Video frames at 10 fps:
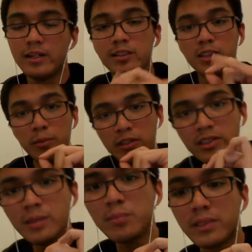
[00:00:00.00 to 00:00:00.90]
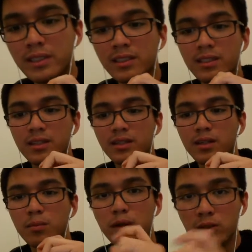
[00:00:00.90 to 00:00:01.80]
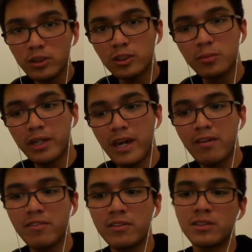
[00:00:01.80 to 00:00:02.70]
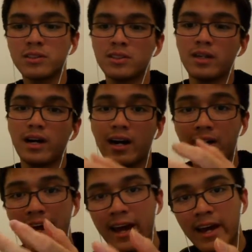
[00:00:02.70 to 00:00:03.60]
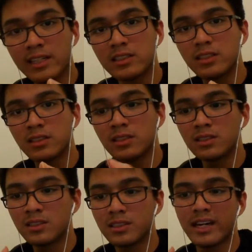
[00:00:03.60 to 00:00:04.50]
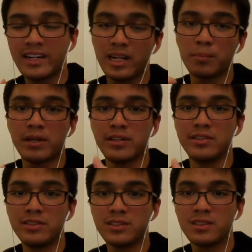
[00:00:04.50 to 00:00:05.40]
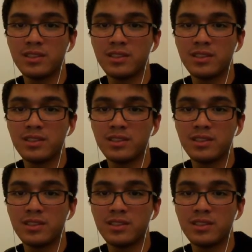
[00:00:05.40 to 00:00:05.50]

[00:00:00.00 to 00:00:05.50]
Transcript: To put it simply, prosocial behaviors are actions that help others,